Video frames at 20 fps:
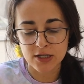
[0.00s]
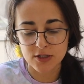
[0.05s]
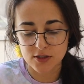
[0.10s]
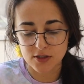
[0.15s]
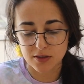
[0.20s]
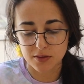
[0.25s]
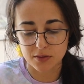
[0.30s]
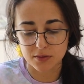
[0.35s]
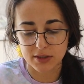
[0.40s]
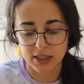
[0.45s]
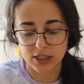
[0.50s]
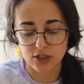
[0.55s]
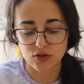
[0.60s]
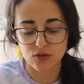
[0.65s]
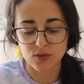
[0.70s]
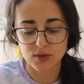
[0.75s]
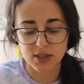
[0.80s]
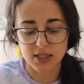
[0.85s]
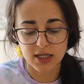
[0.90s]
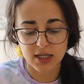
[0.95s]
So they
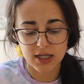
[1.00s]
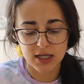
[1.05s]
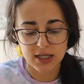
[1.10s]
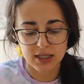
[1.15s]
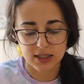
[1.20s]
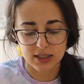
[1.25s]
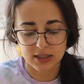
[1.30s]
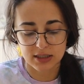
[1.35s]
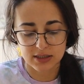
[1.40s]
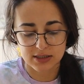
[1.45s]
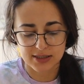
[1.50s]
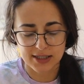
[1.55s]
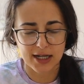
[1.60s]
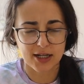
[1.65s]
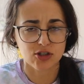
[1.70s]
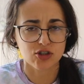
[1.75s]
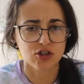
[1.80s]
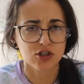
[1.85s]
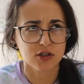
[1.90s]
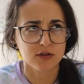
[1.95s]
use the
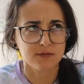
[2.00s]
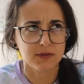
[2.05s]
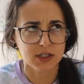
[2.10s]
textured